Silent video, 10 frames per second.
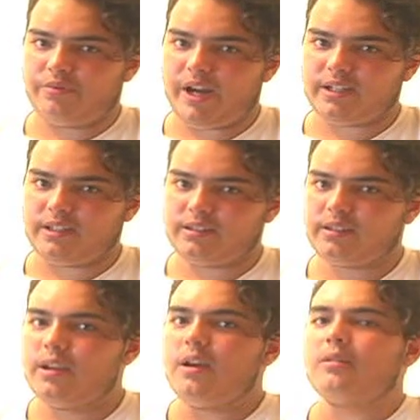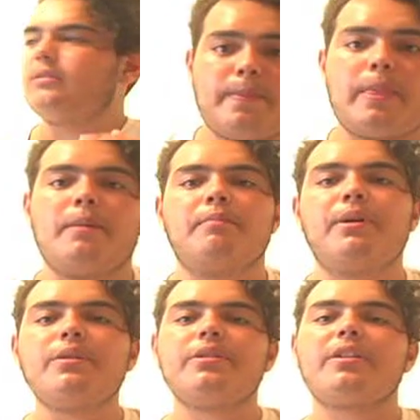in practice.
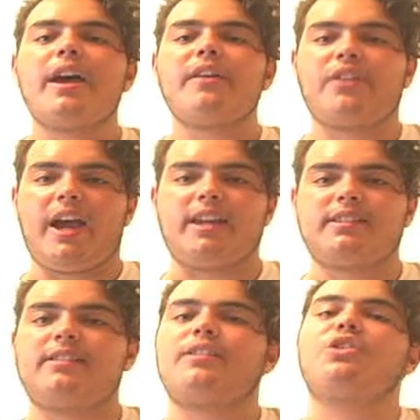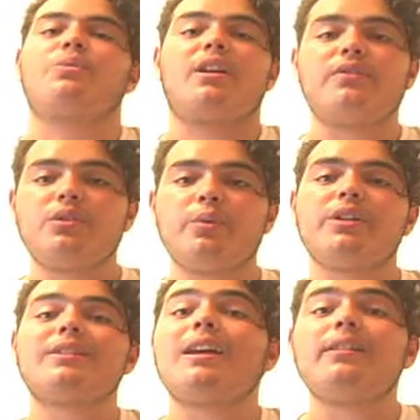Both have casts that do whatever the
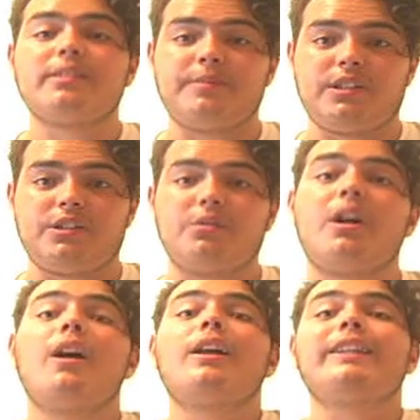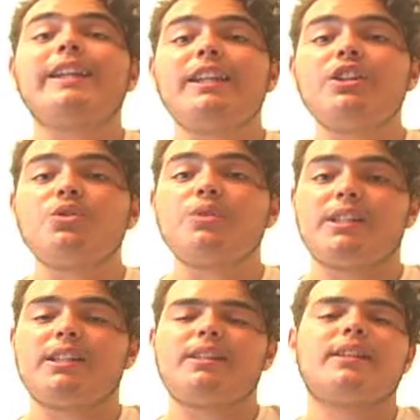winner tells them to do, leading to a
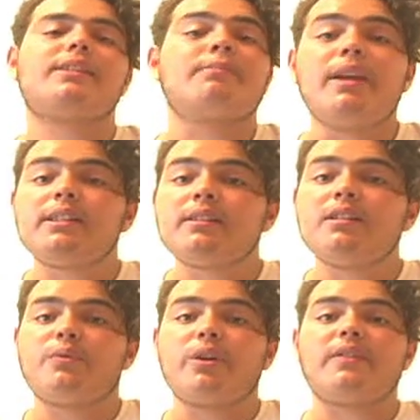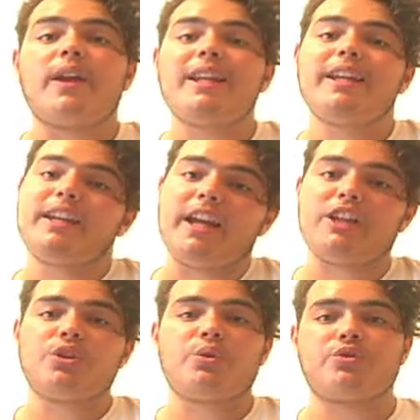season that's amazingly devoid of any
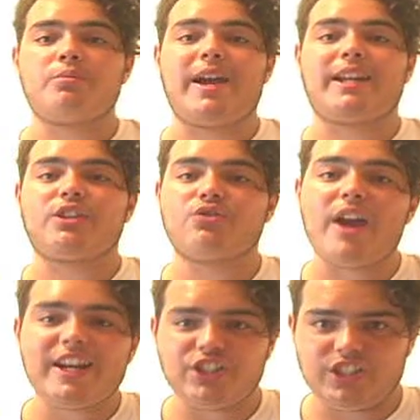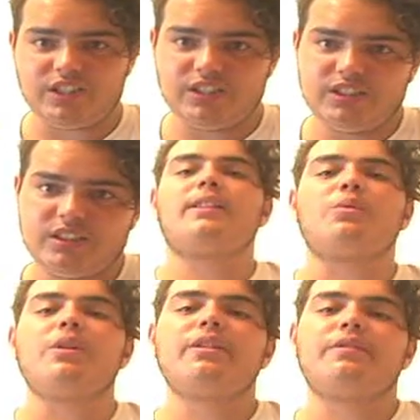engaging or dramatic strategy. It's
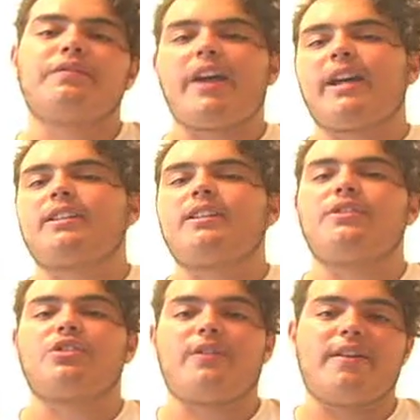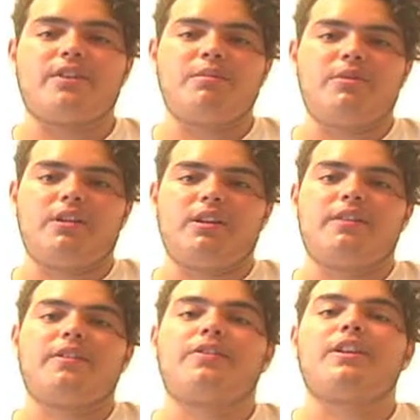a well-known fact in the Survivor community
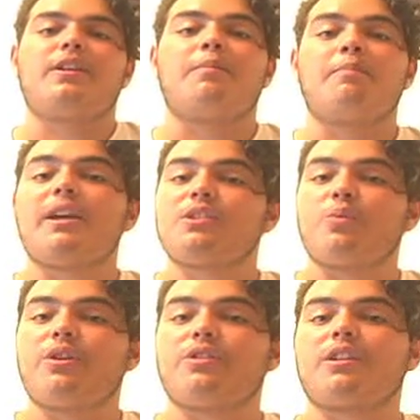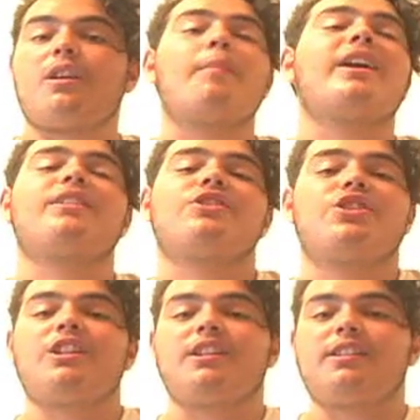that the best winners can come out of the
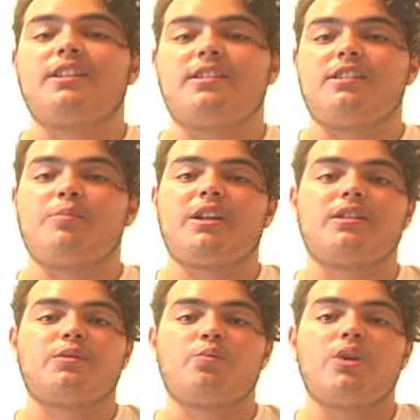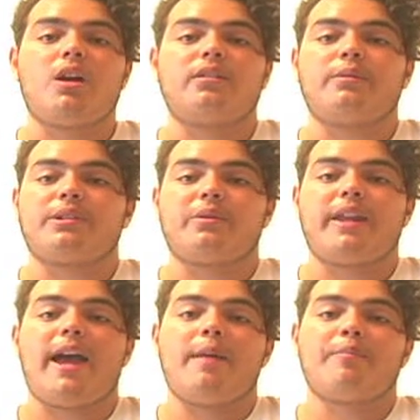shittiest seasons because we all know what's
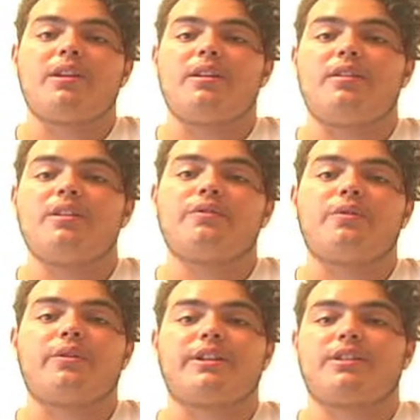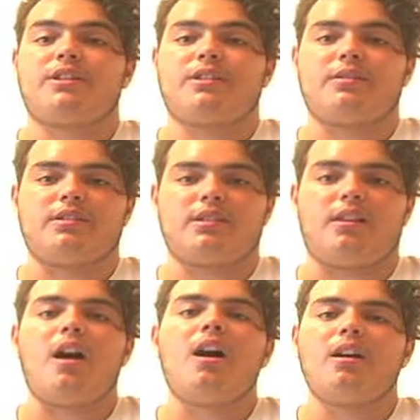going to happen, and therefore it's just a
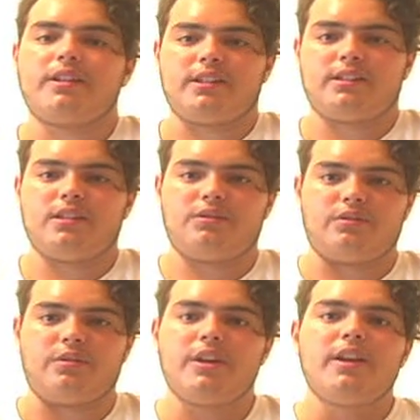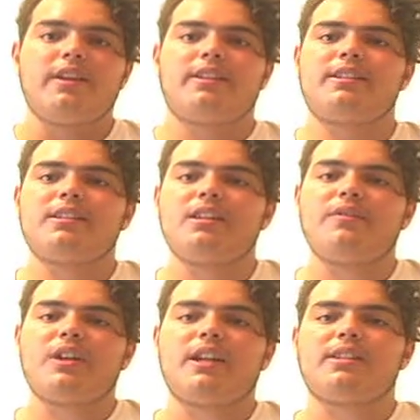slog to sit through. This isn't
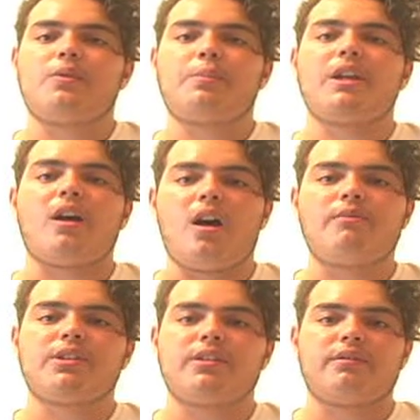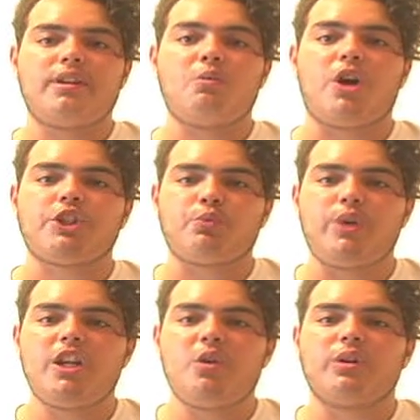even a case of it being obvious on a rewatch.
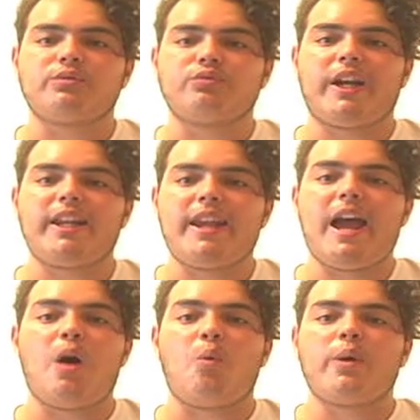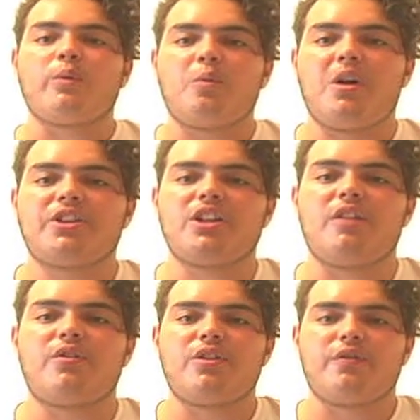We know it right now when we're watching
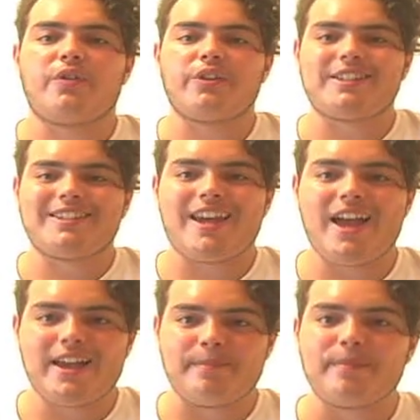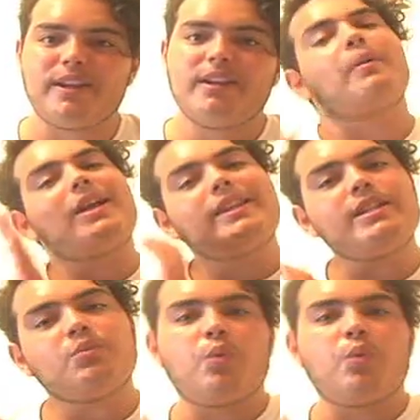it for the first time. Okay, well, at least